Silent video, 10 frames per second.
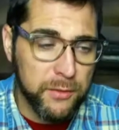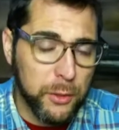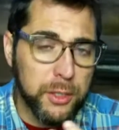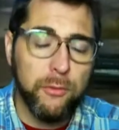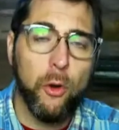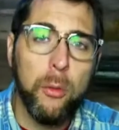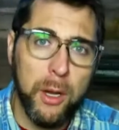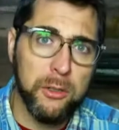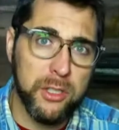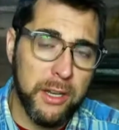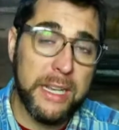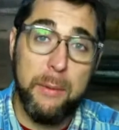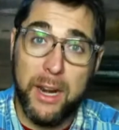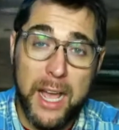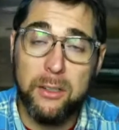It's first and foremost
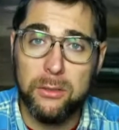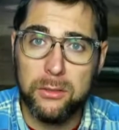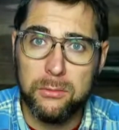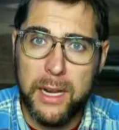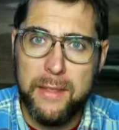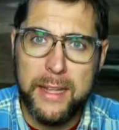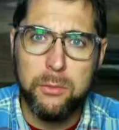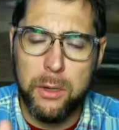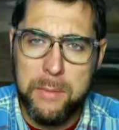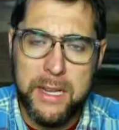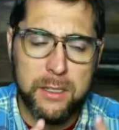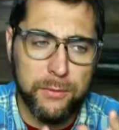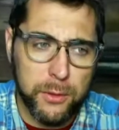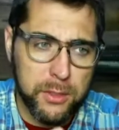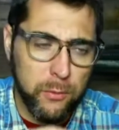talking about idols, right? And that's what it
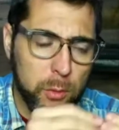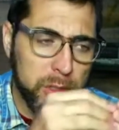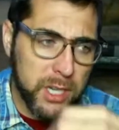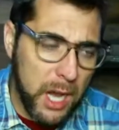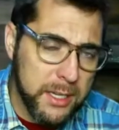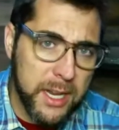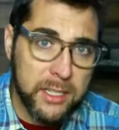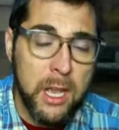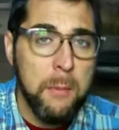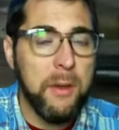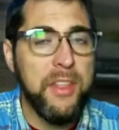means, the first and foremost context.